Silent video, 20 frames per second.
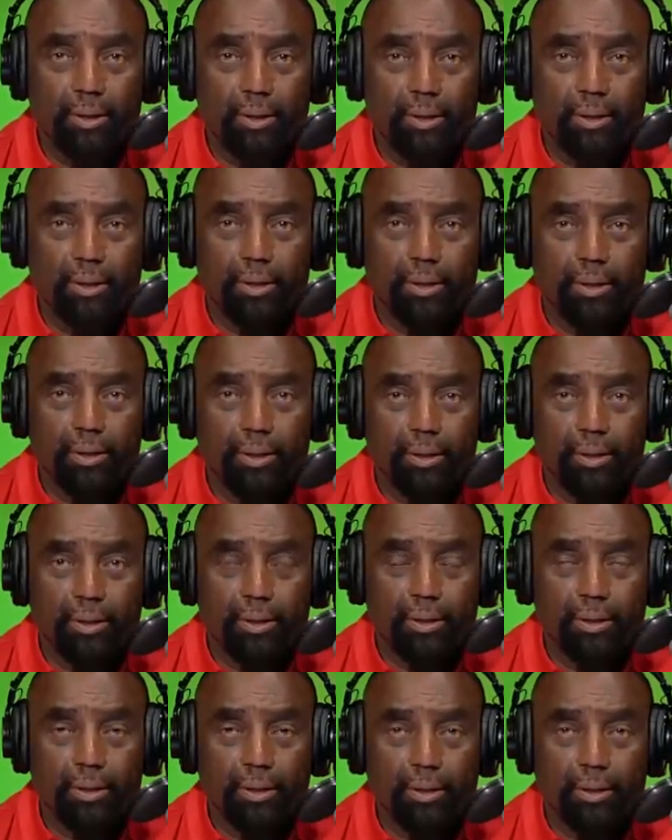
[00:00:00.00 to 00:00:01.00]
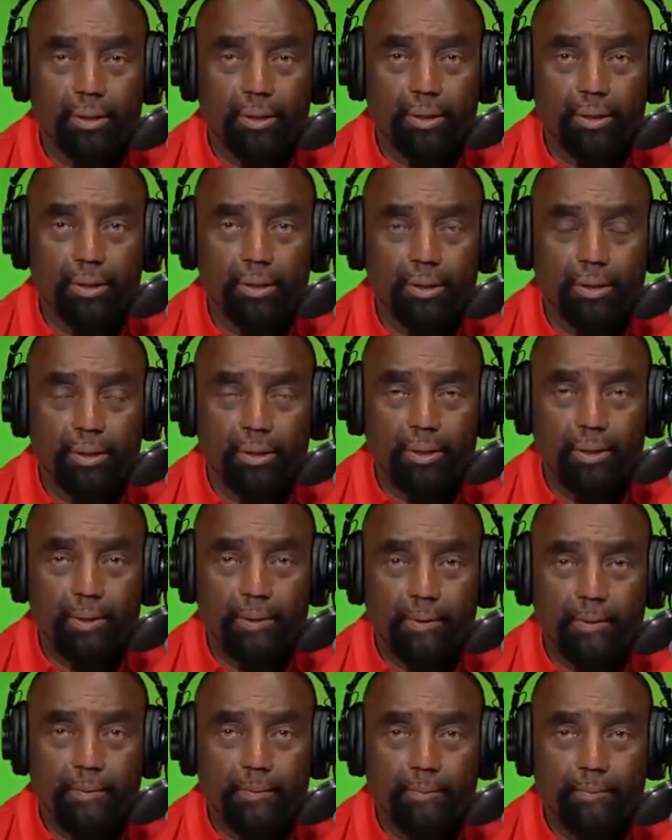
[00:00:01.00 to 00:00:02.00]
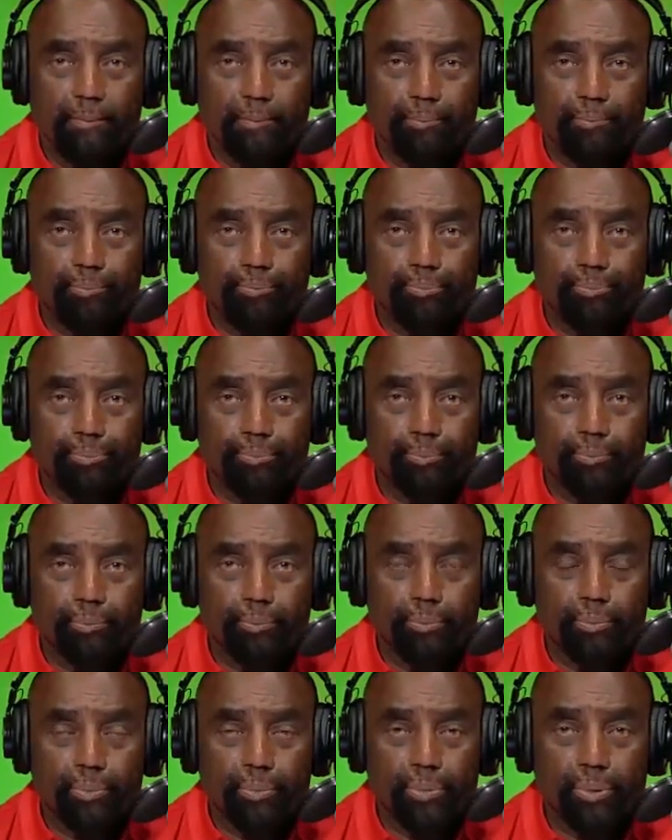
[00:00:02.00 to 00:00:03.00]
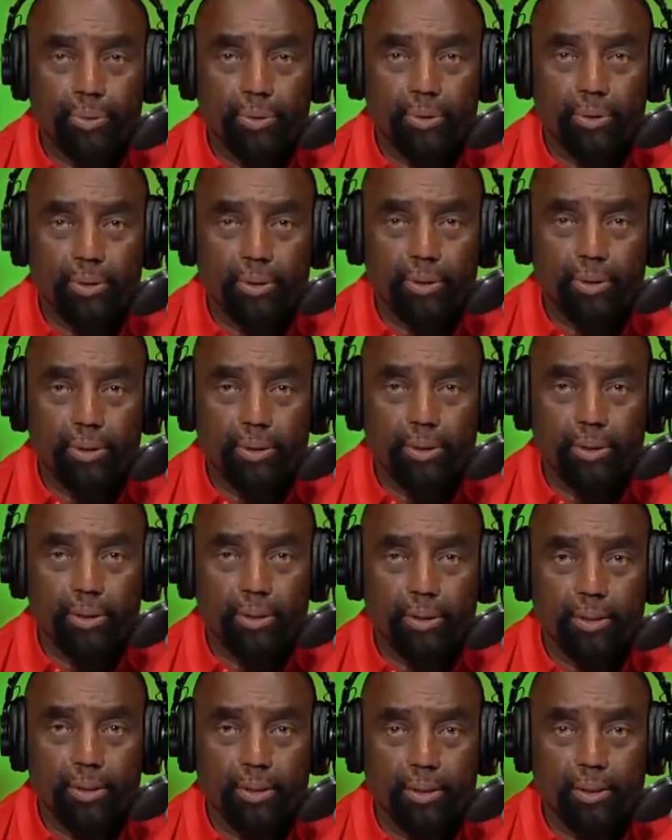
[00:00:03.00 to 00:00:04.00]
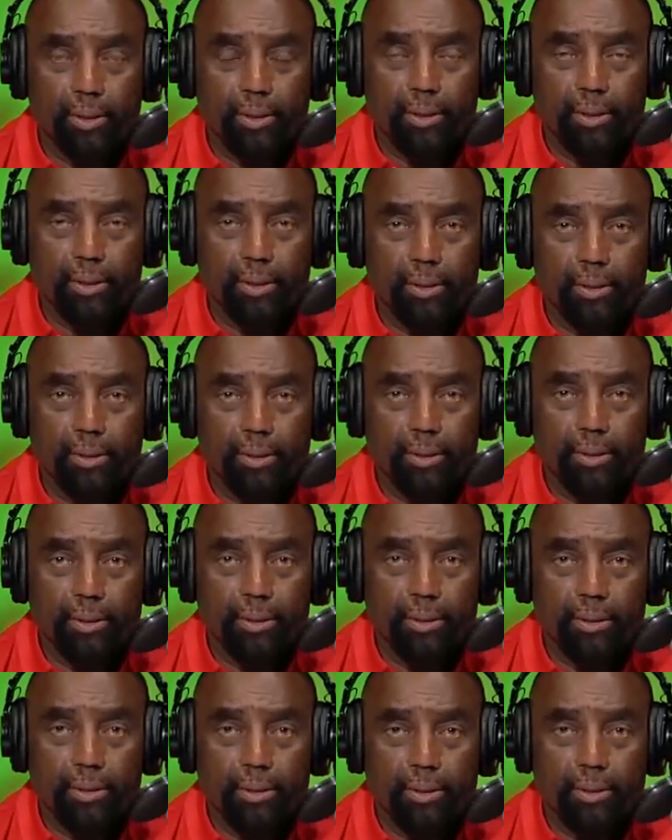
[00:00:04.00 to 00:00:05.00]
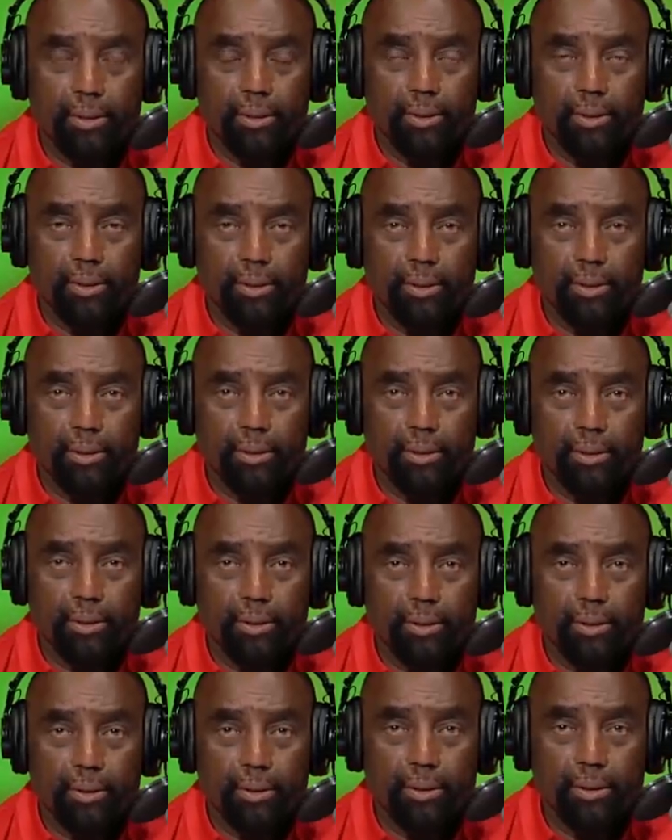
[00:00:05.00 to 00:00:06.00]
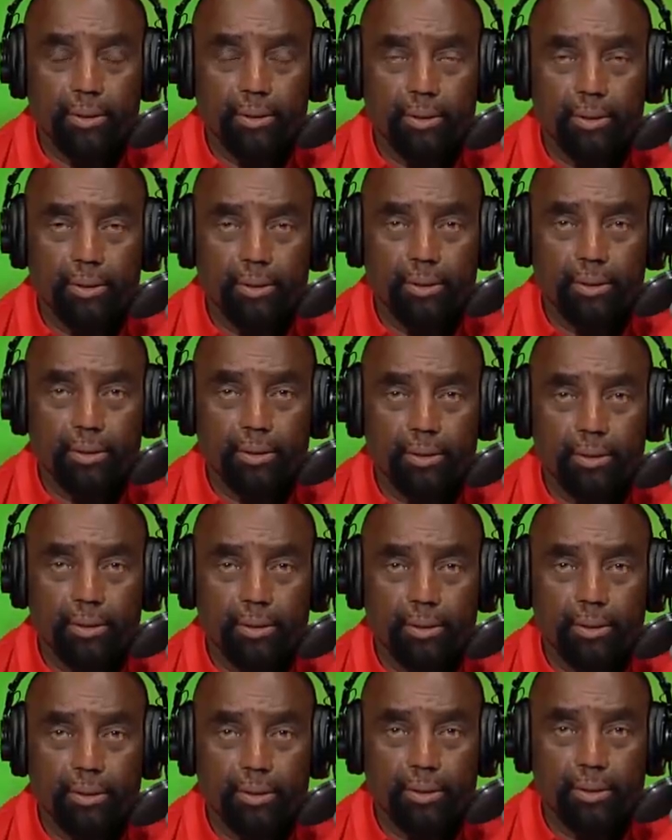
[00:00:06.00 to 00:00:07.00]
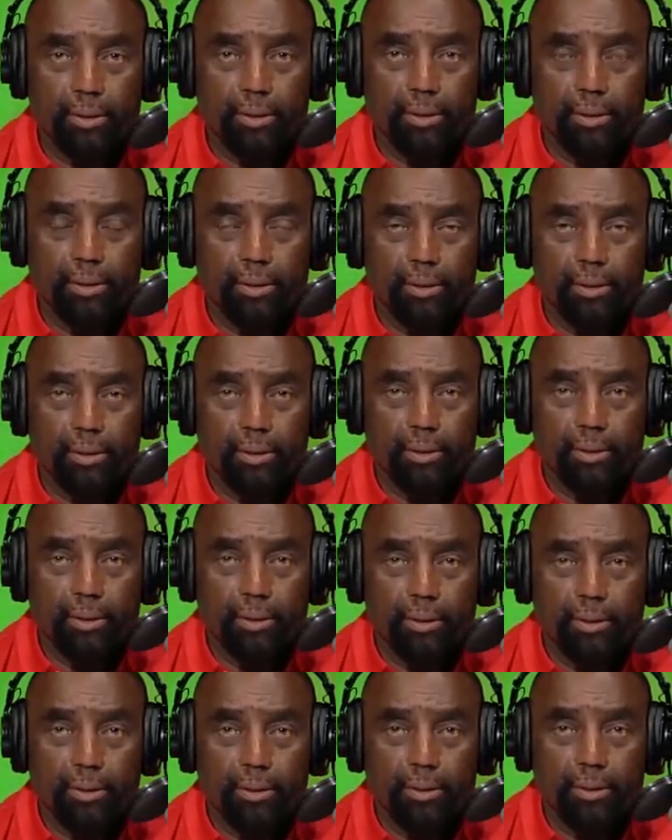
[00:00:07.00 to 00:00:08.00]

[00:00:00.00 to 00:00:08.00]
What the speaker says: (silent)